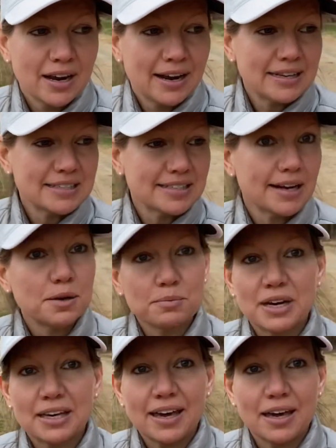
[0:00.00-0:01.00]
I set up
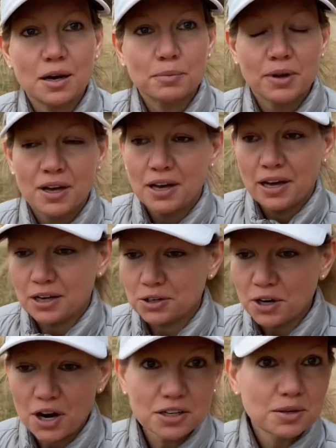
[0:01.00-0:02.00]
my camp, I
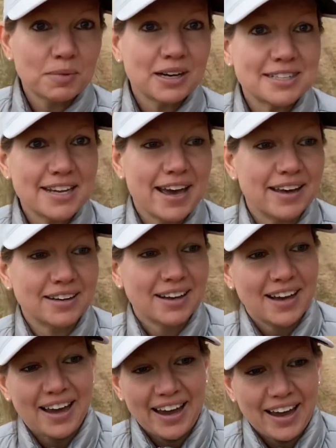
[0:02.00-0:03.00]
crawled in my tent,
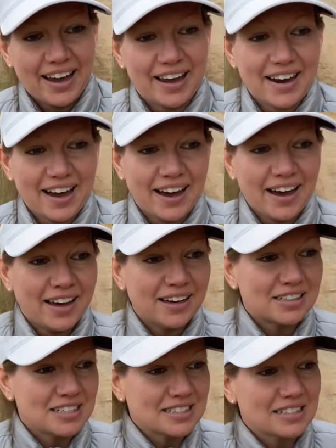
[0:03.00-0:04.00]
and
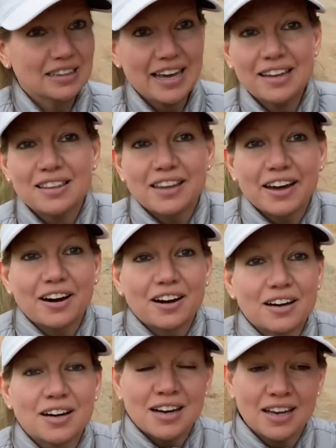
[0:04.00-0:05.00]
I just laid
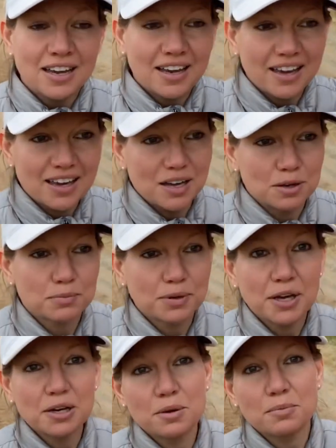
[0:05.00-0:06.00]
there and
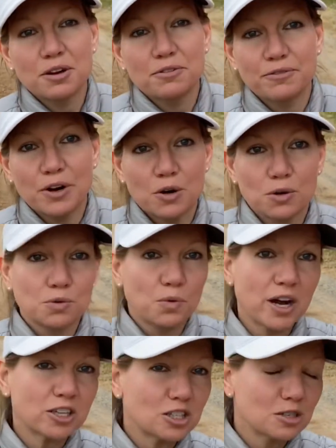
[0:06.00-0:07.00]
played on my phone,
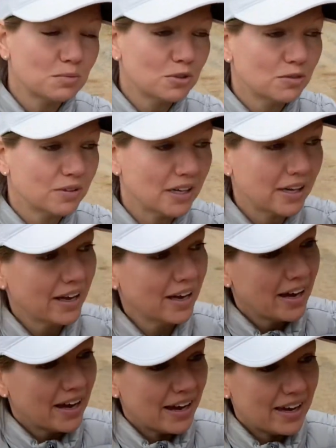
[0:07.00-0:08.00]
watched a movie,
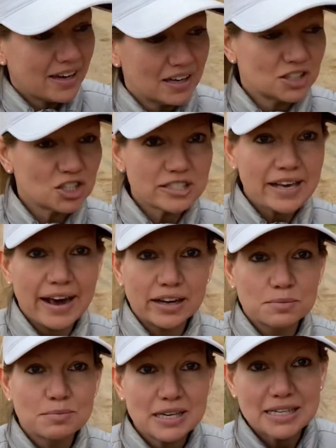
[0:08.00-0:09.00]
and just had
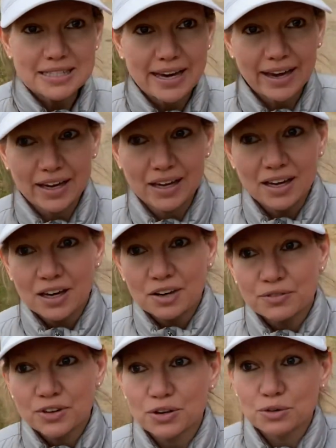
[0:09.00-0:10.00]
a me day
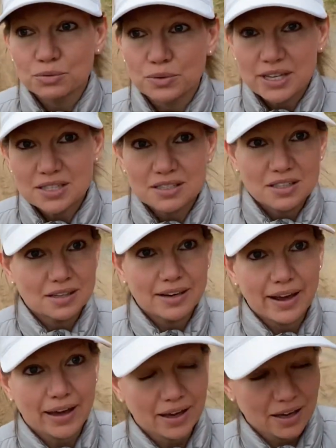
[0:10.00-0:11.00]
for the rest of the
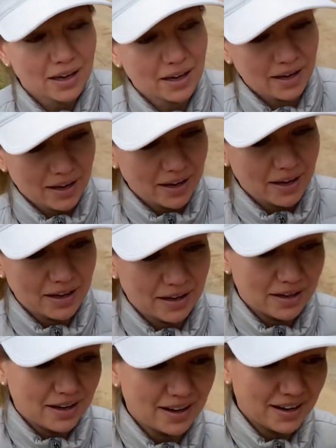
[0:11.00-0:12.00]
day.
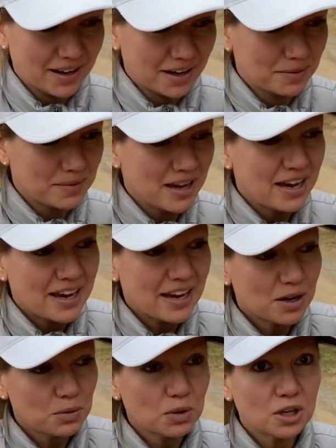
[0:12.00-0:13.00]
And uh,
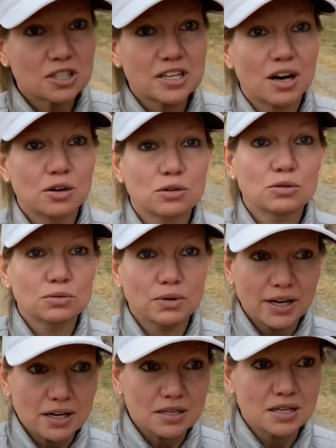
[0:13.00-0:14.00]
it worked out
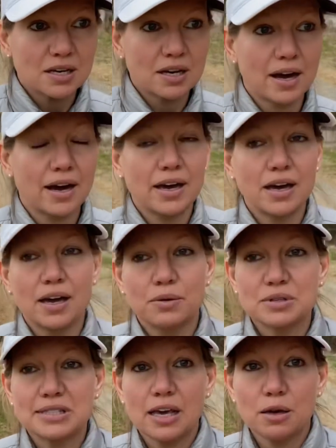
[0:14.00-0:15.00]
great. I
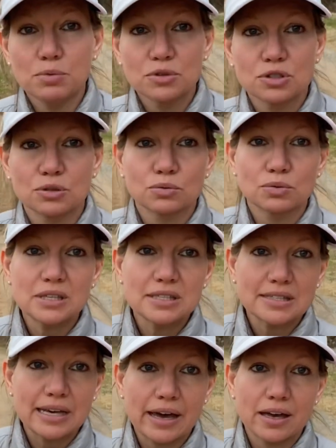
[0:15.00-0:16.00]
was able to
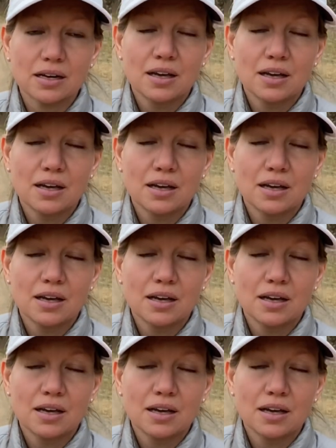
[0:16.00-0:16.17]
reset.